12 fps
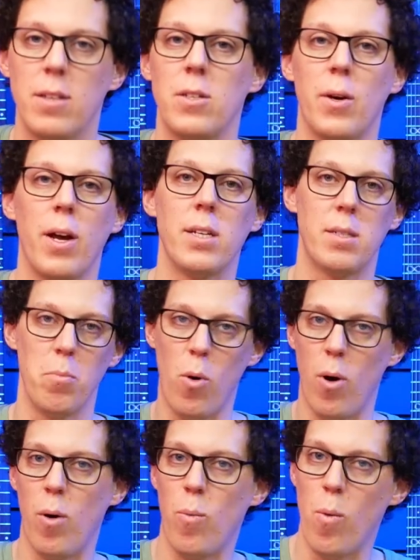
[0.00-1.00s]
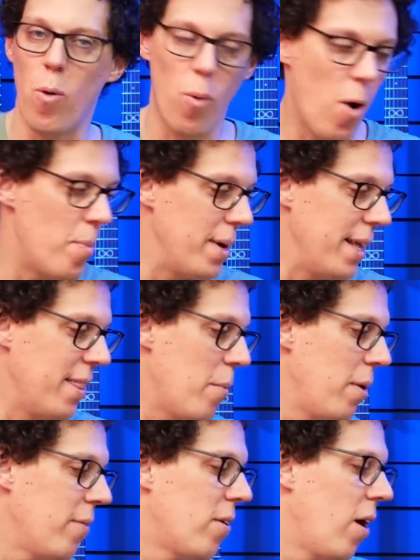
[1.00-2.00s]
So it gets more wobbly.
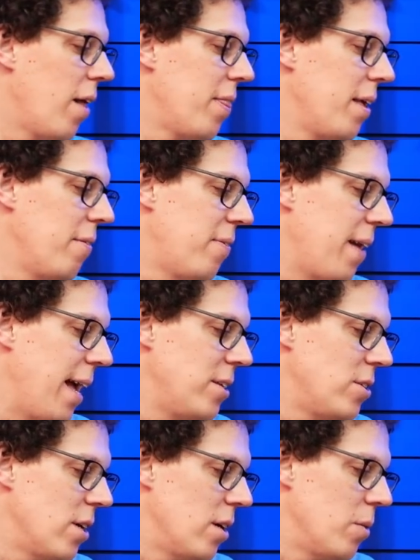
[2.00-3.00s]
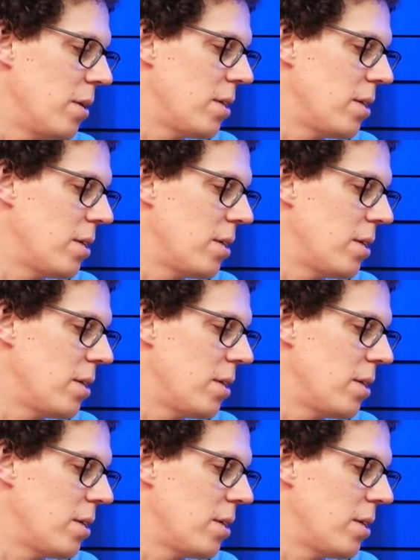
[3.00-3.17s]
Then we've got the flanger,